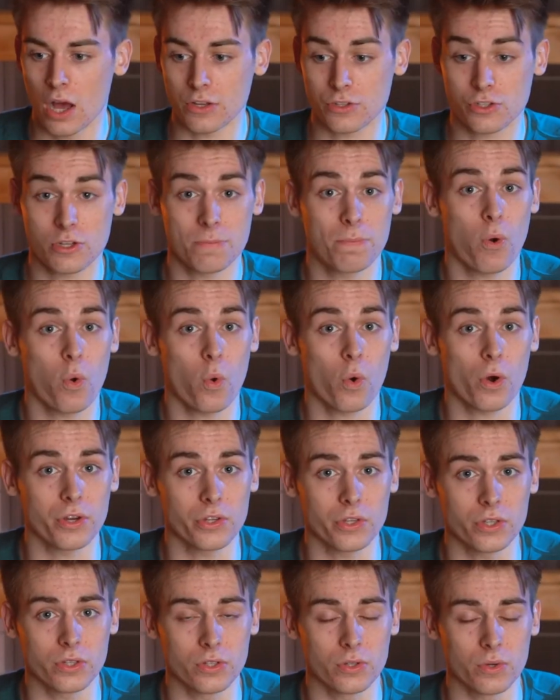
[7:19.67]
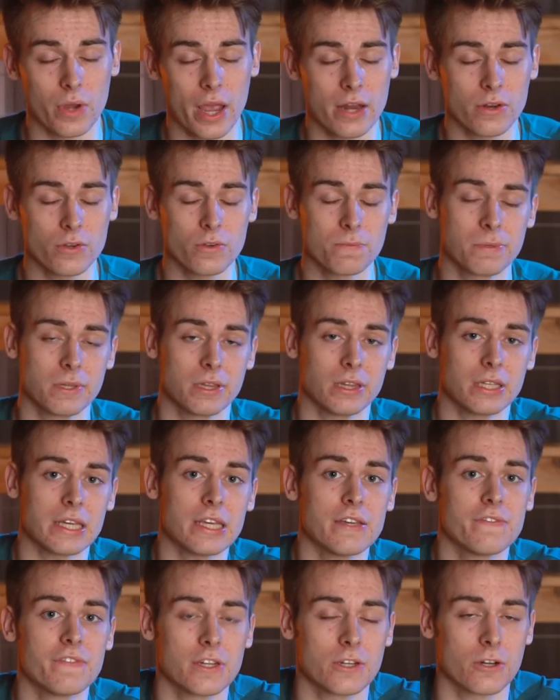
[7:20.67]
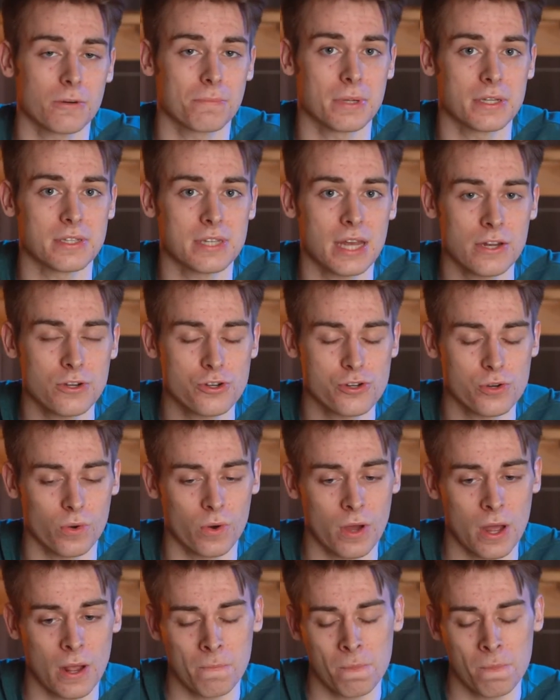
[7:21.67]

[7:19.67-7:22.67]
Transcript: support you and who believe in your potential.